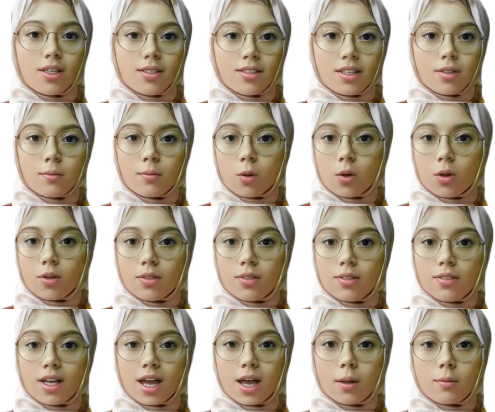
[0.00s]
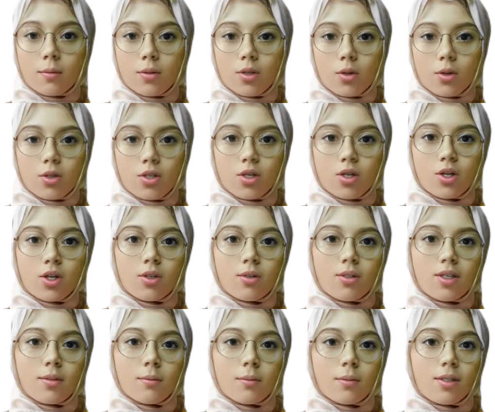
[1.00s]
is an important step to ensure
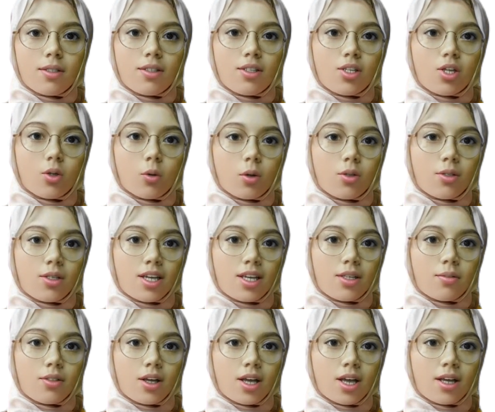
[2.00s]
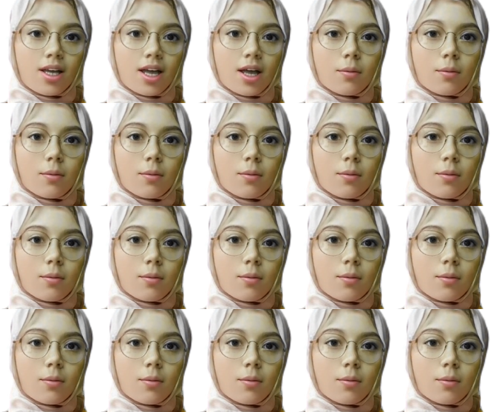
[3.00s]
that the message you want to convey